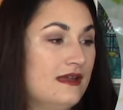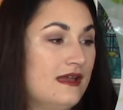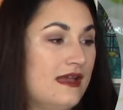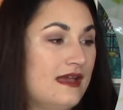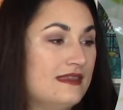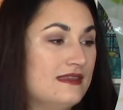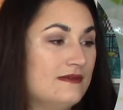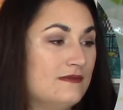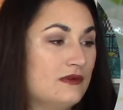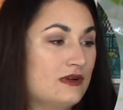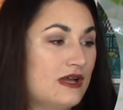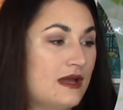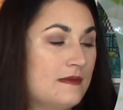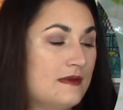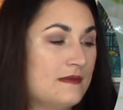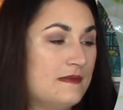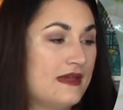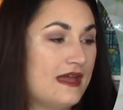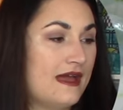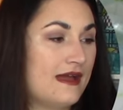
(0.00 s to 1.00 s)
and then we're
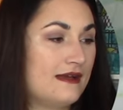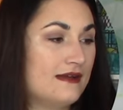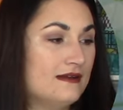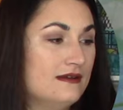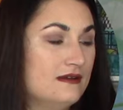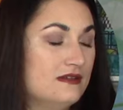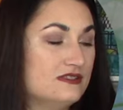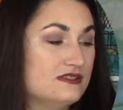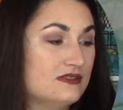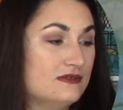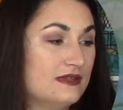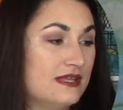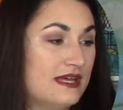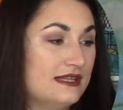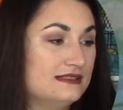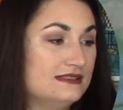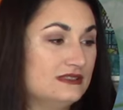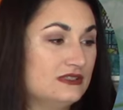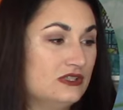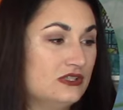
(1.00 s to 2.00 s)
coming back. So
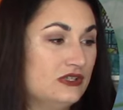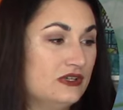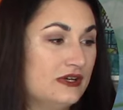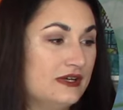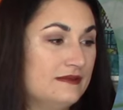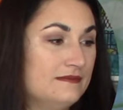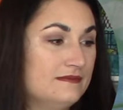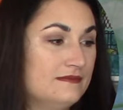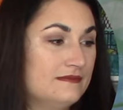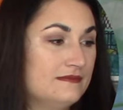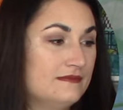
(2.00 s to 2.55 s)
that's looking good.